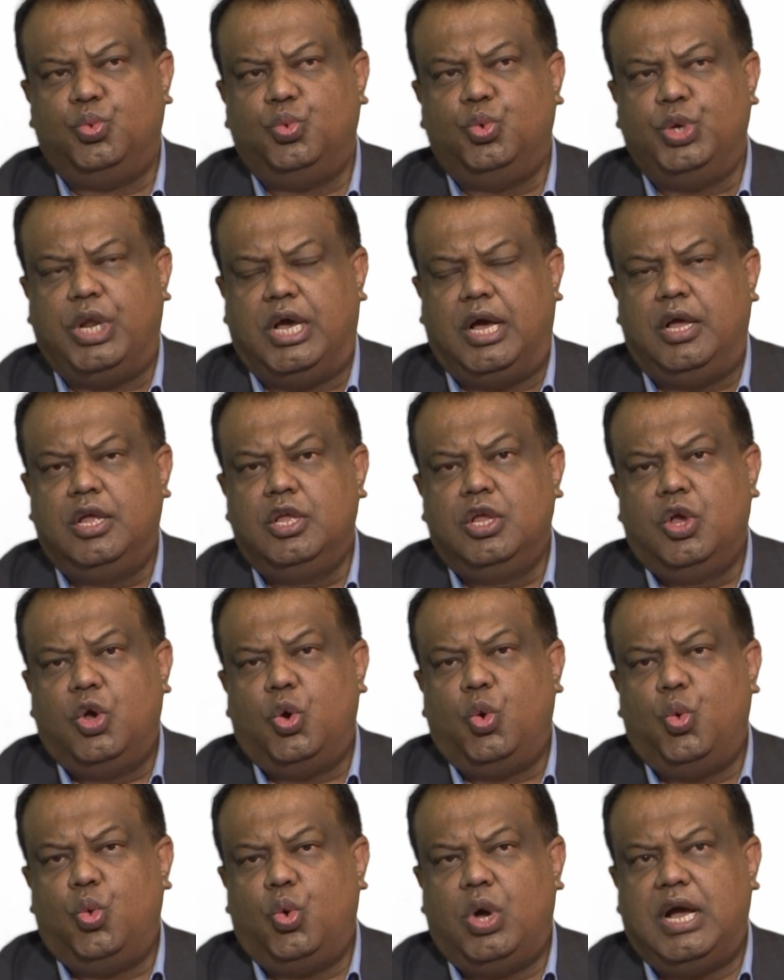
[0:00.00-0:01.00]
order
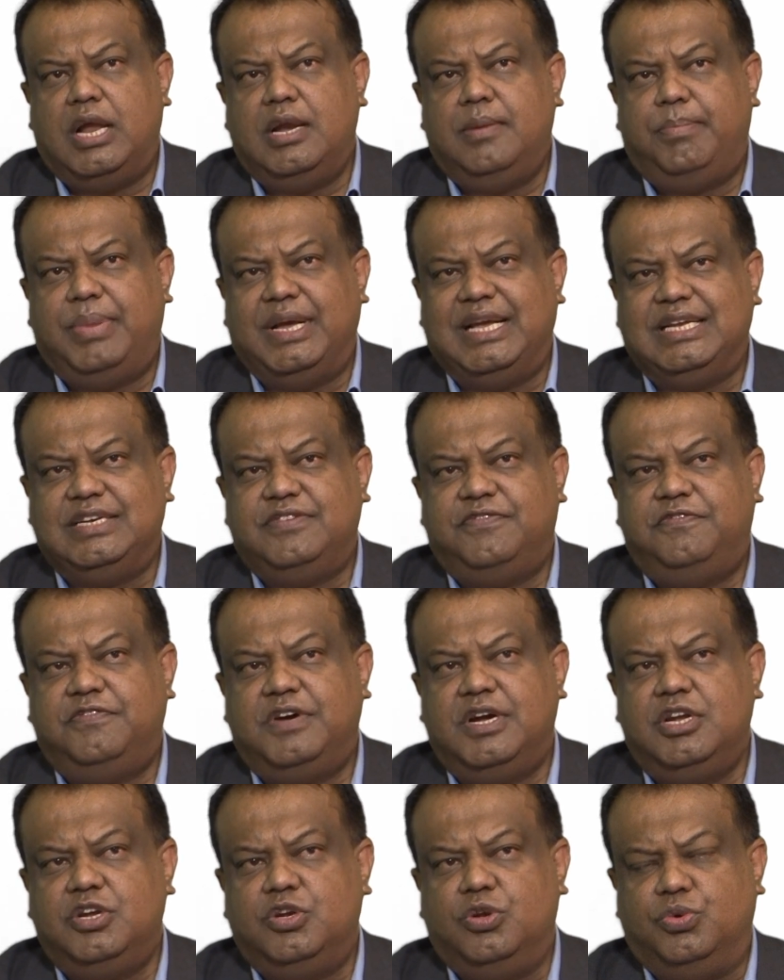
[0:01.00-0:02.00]
or unpaid
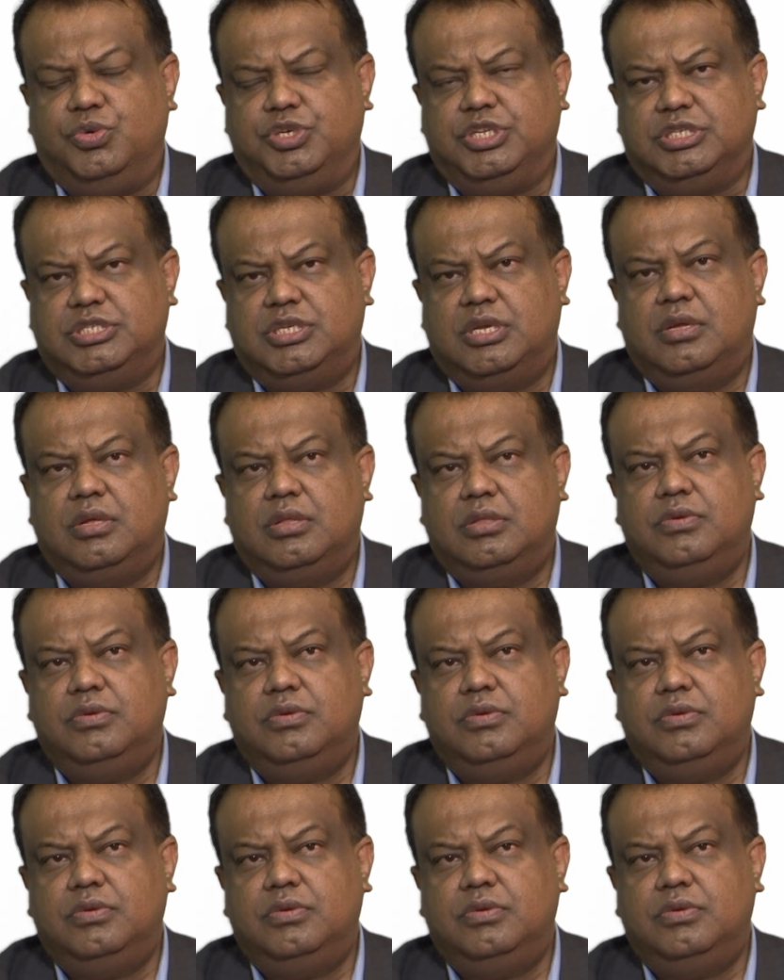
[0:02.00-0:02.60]
fine notice.